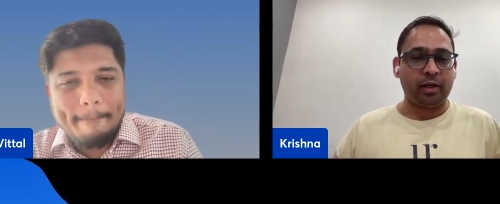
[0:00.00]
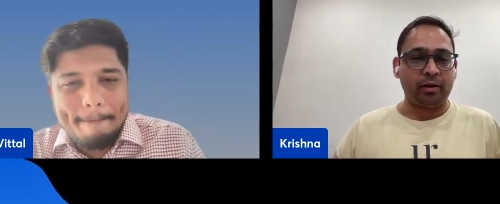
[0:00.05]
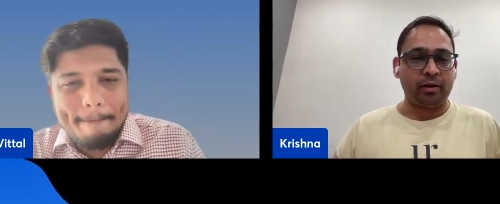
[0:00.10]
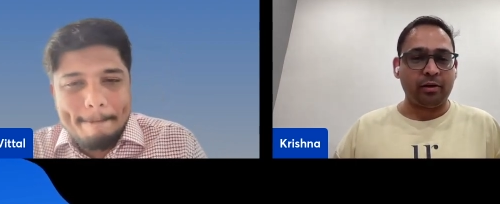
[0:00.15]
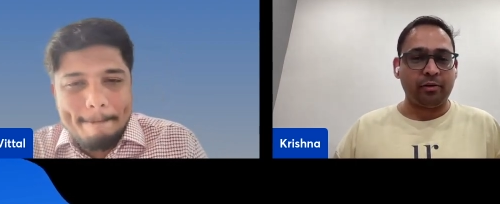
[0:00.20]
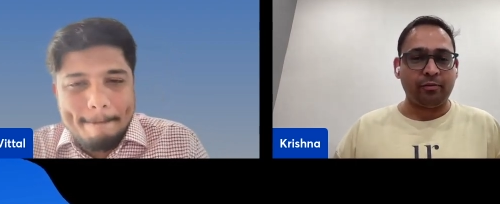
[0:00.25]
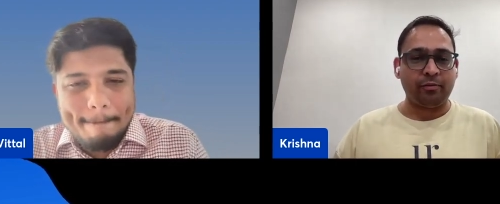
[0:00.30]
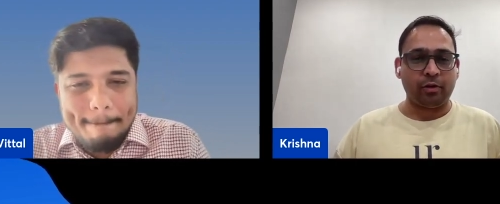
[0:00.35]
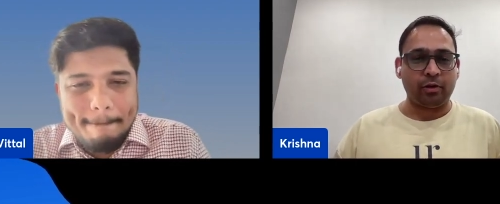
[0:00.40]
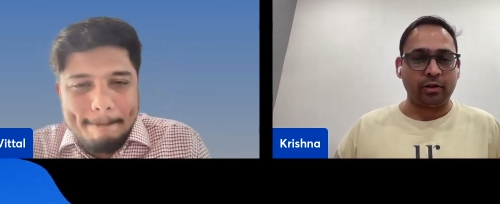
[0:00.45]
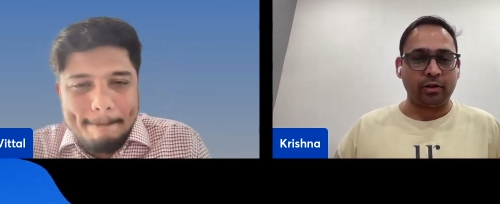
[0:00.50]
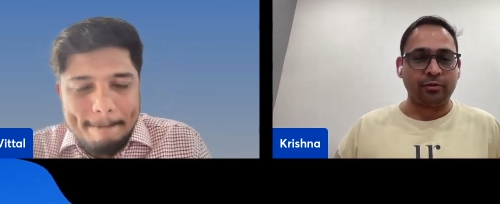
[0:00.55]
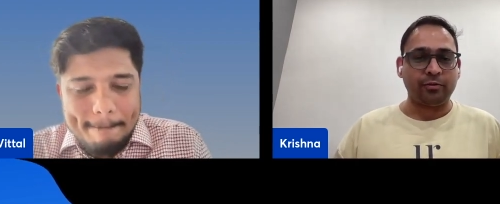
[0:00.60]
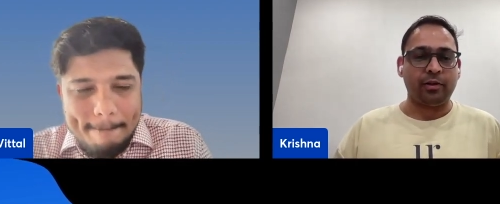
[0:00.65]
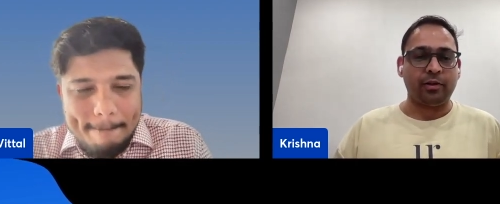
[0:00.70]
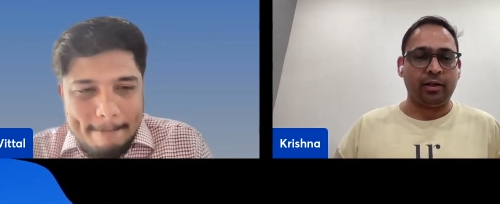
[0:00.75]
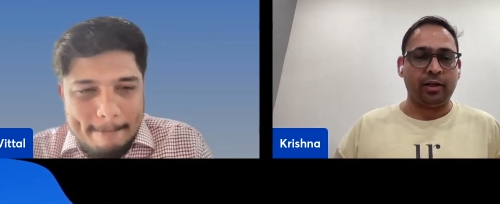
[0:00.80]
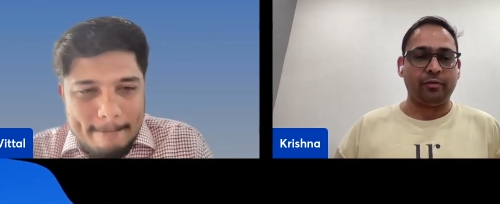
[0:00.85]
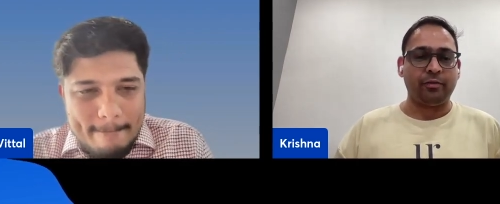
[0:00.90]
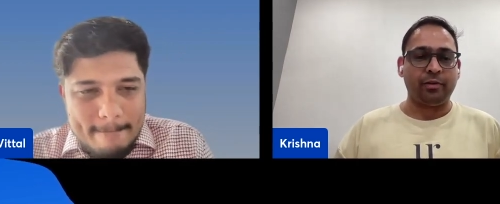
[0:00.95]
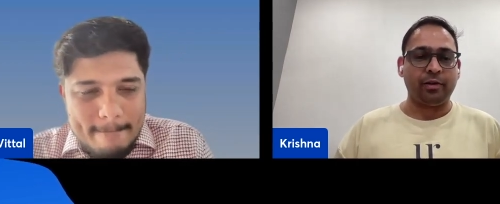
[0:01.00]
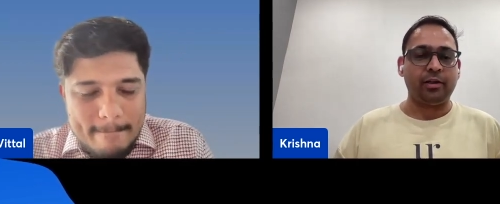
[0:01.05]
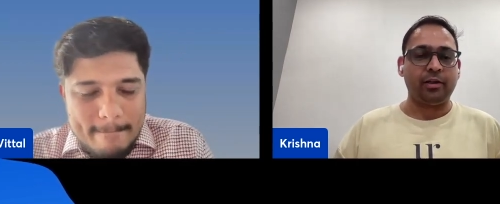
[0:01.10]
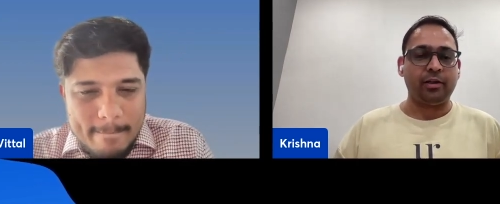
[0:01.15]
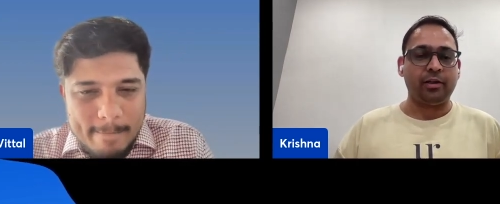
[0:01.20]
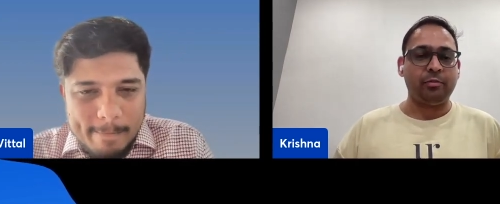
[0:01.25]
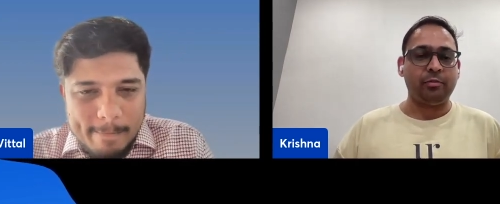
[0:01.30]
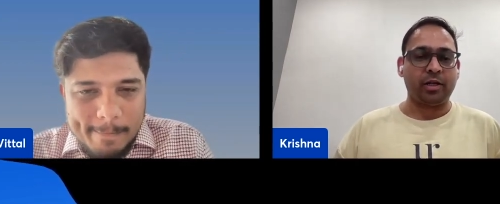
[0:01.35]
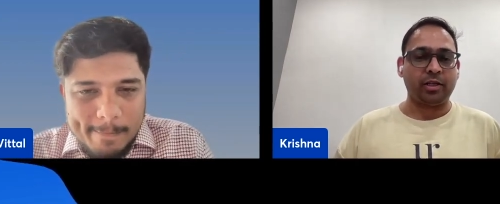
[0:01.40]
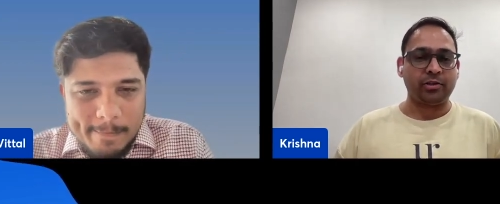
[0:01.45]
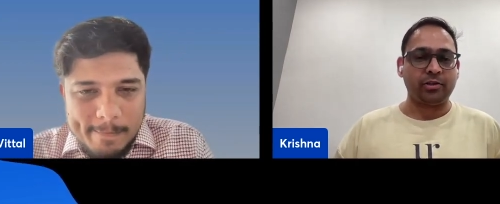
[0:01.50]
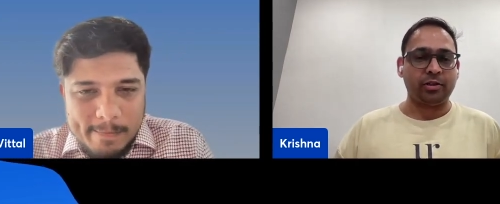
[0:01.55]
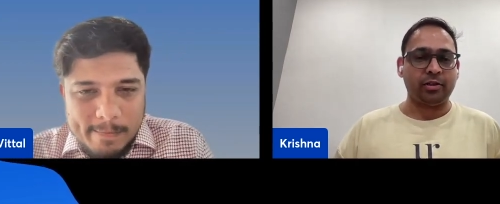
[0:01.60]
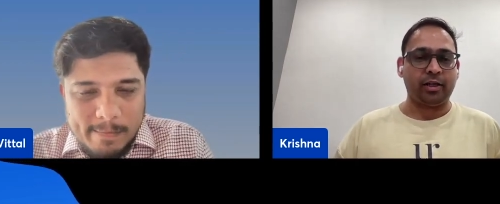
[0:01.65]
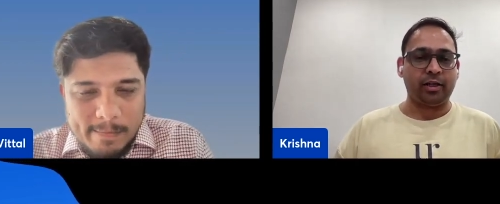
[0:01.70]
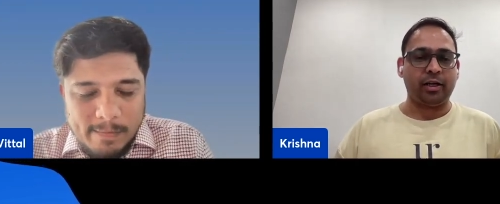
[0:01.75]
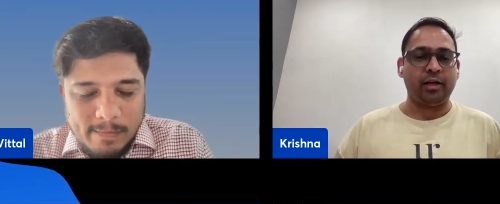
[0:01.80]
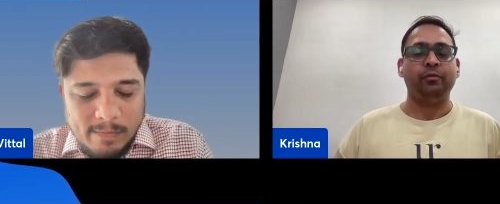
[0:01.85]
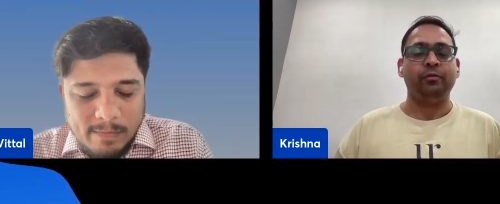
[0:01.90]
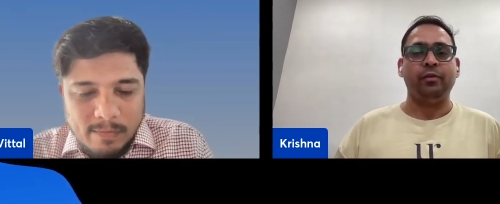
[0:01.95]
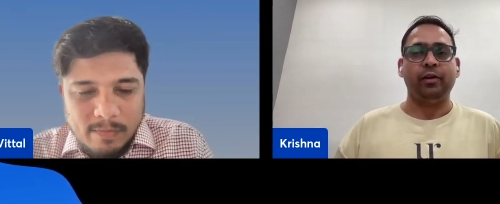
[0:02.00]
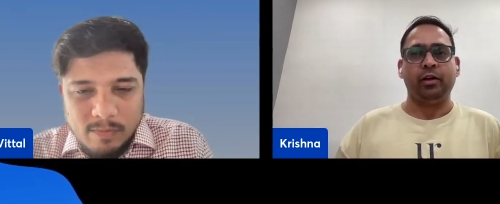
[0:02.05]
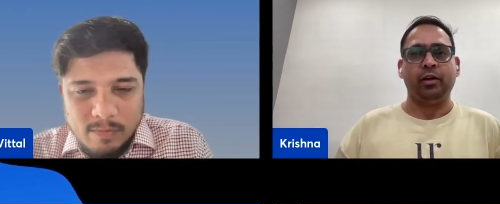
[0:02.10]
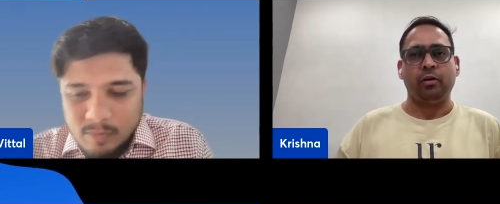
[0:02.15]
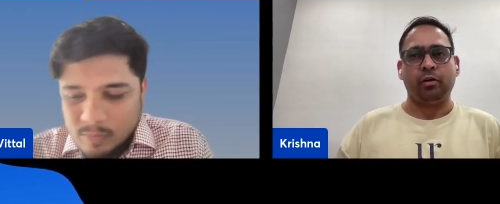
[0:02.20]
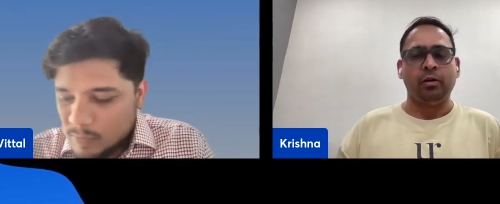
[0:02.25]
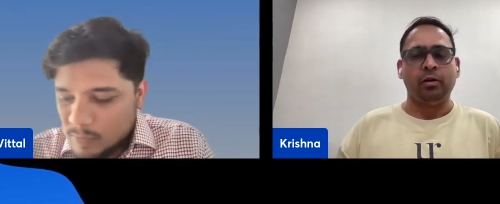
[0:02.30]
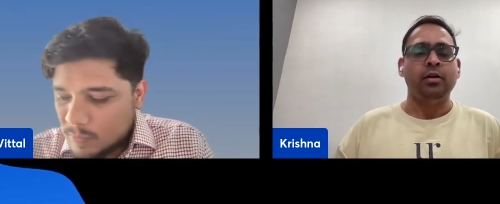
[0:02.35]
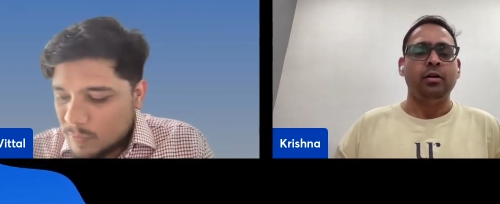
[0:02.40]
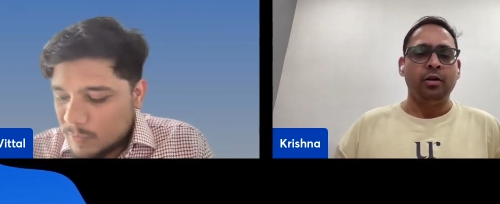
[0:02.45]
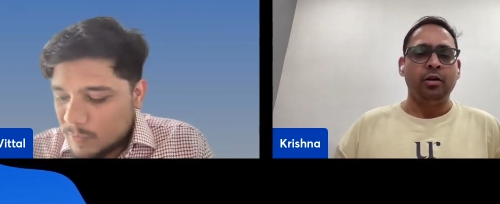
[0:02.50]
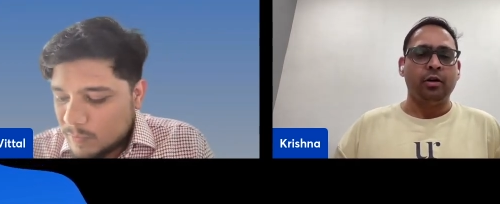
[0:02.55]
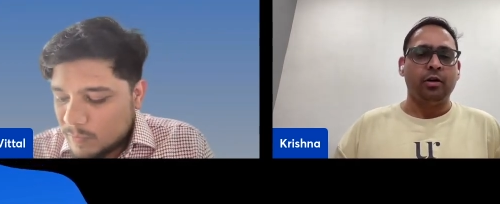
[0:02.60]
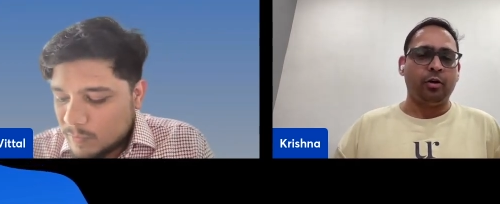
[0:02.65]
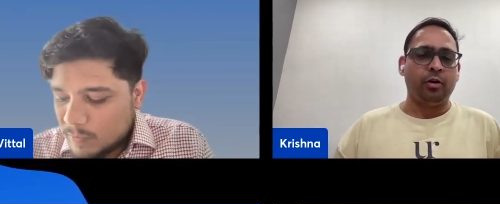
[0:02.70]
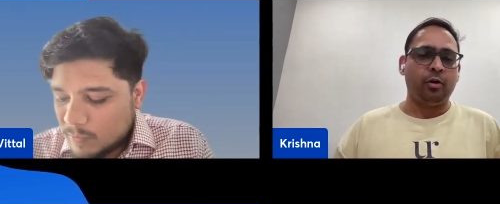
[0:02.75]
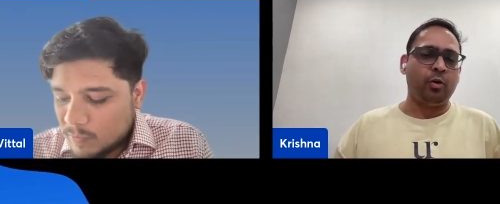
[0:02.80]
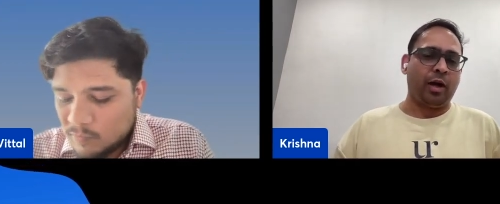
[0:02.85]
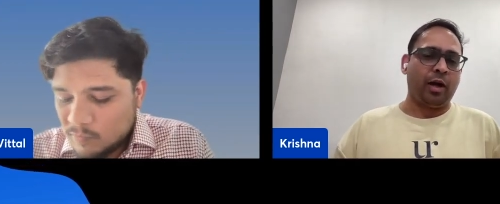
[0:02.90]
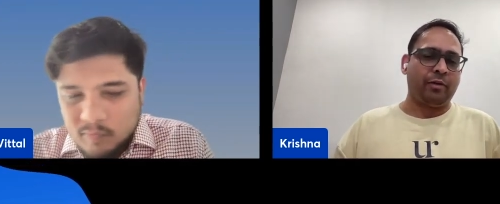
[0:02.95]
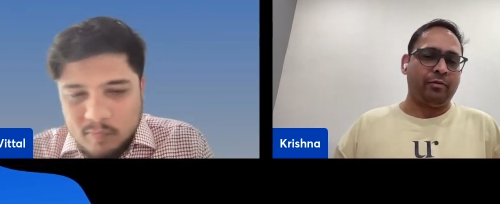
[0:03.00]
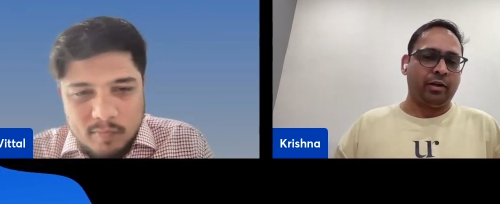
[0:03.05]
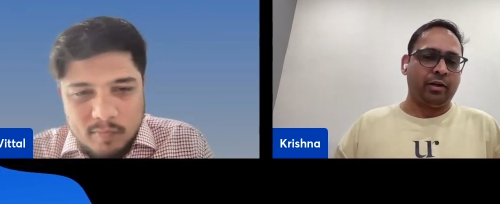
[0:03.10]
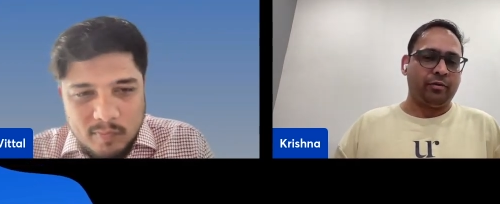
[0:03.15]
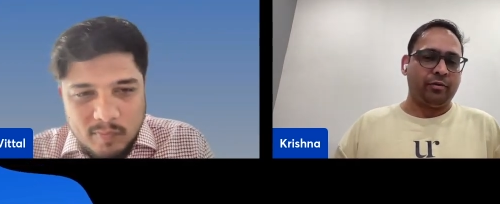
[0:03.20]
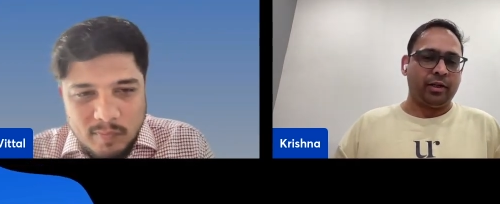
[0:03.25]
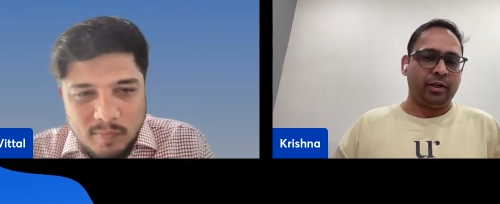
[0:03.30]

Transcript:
Speaker 1: metric for us we definitely measure that and we do have a